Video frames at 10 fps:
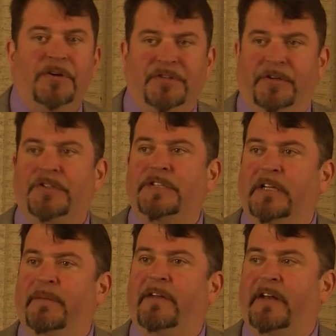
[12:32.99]
So there's
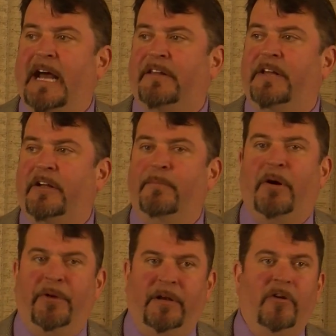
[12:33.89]
still a bit of an ethnic
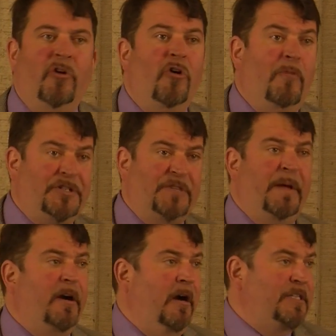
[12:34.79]
component, which has
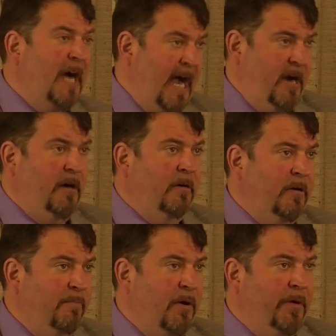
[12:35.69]
been our entire
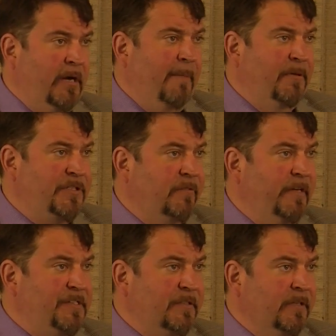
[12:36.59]
component up until
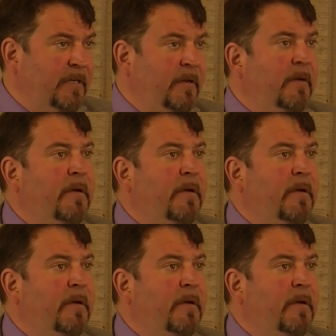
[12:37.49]
recently.